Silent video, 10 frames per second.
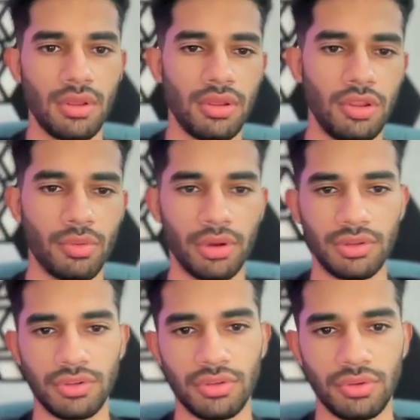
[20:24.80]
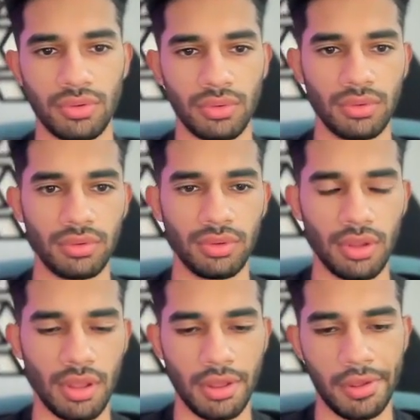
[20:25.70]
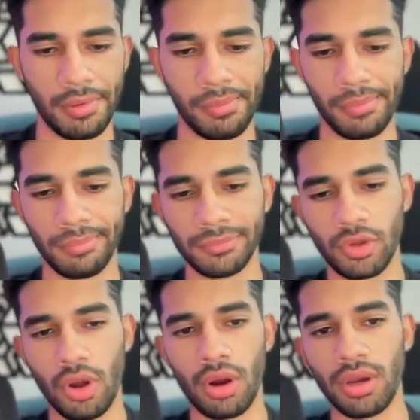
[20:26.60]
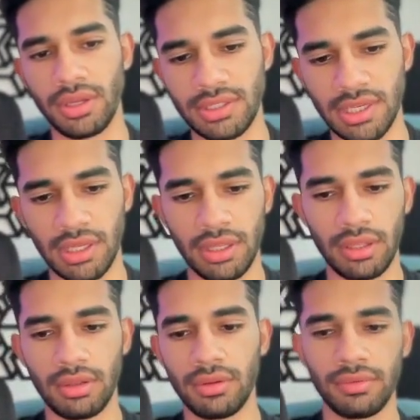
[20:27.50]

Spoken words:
You want to do car detailing,